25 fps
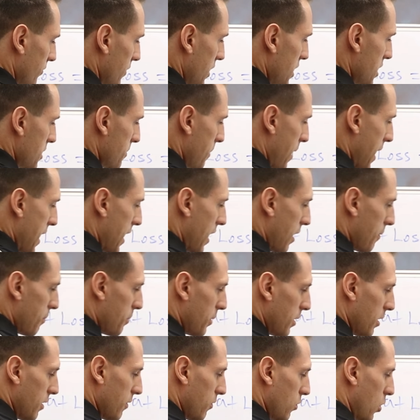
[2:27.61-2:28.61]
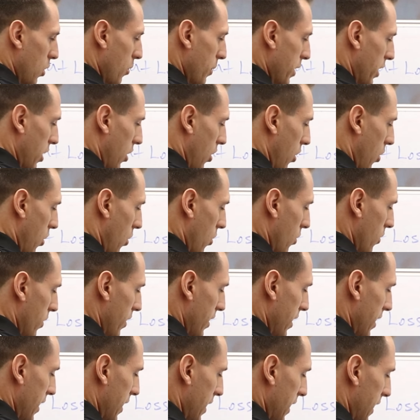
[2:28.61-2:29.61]
is made up of what we
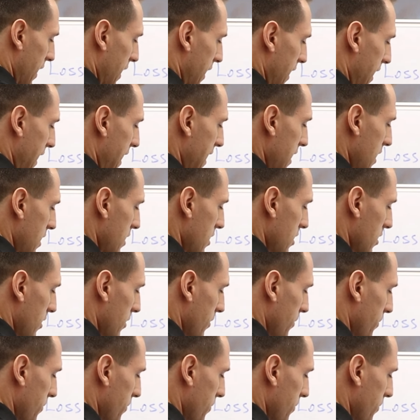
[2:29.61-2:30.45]
call NEAT,